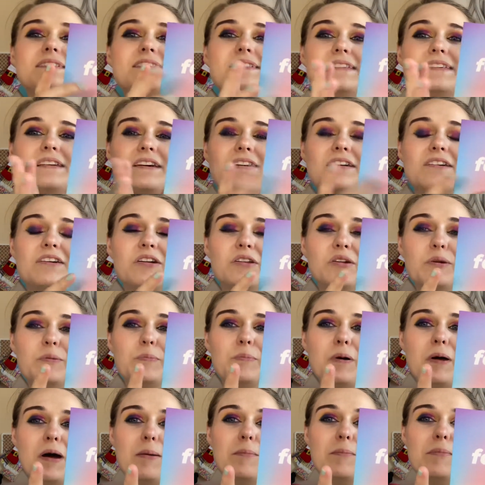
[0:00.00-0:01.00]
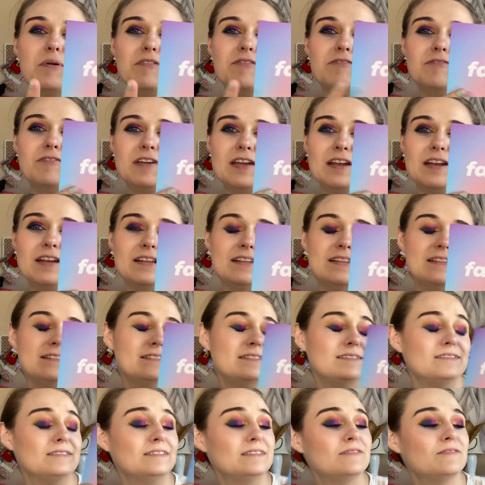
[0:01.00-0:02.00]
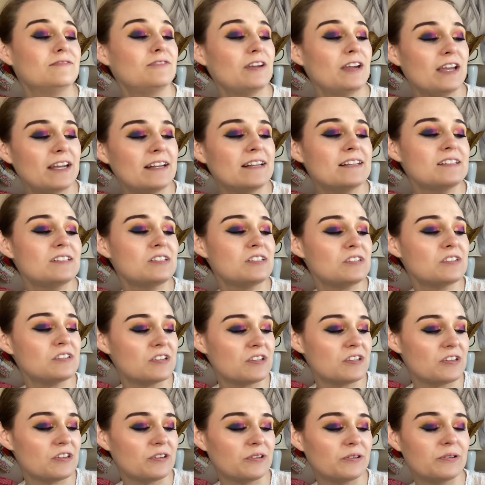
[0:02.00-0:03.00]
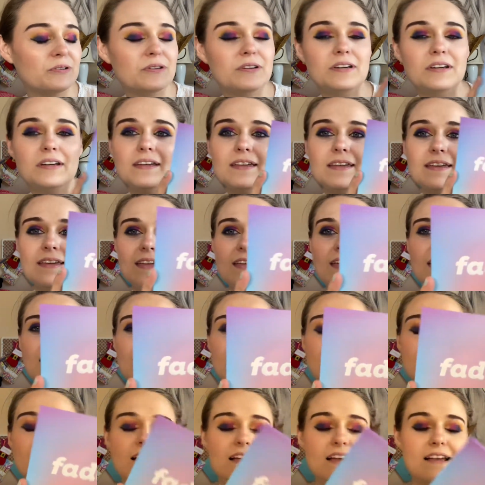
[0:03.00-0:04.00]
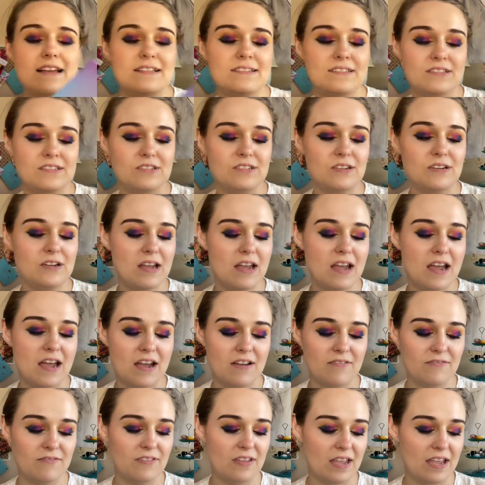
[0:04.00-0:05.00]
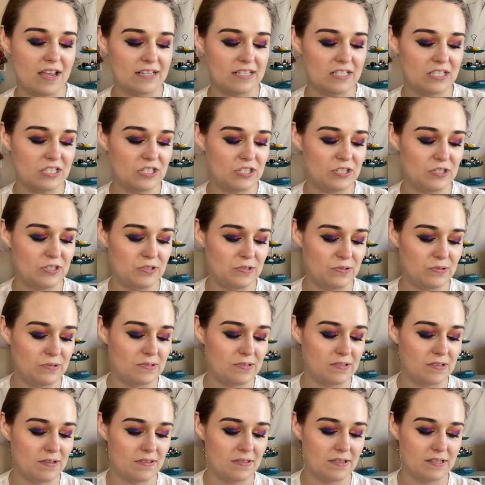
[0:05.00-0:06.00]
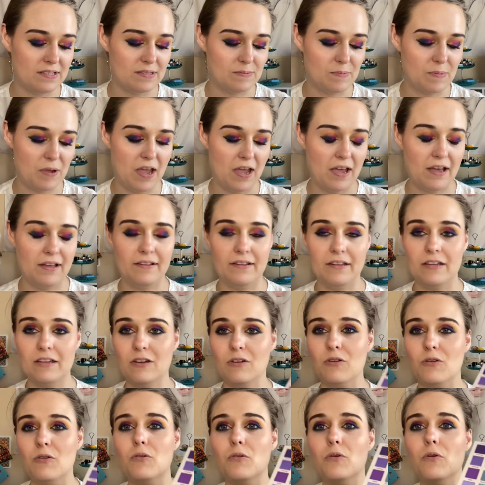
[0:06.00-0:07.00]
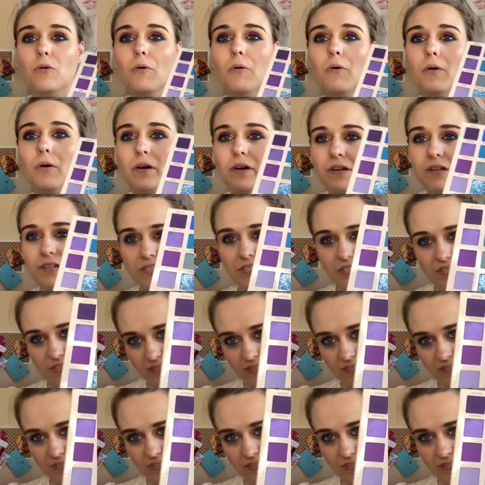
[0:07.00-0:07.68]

the ColourPop Fade Into Hue, and I still have yet to use this palette. Gorgeous